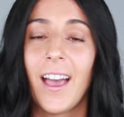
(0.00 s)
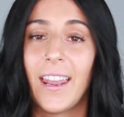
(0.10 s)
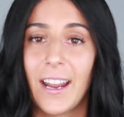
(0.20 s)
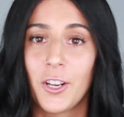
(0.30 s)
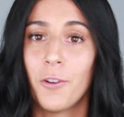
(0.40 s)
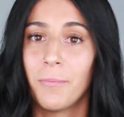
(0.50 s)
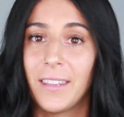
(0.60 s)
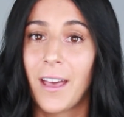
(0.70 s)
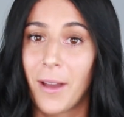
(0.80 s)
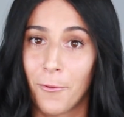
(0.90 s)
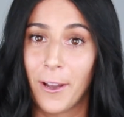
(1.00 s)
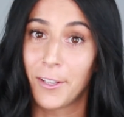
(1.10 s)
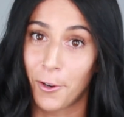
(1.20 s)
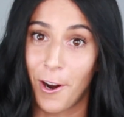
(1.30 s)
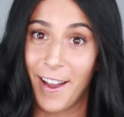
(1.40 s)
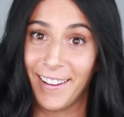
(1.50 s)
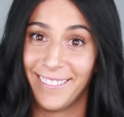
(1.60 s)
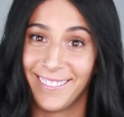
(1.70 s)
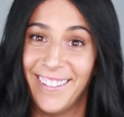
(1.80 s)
And I don't mean that my wigs are crying.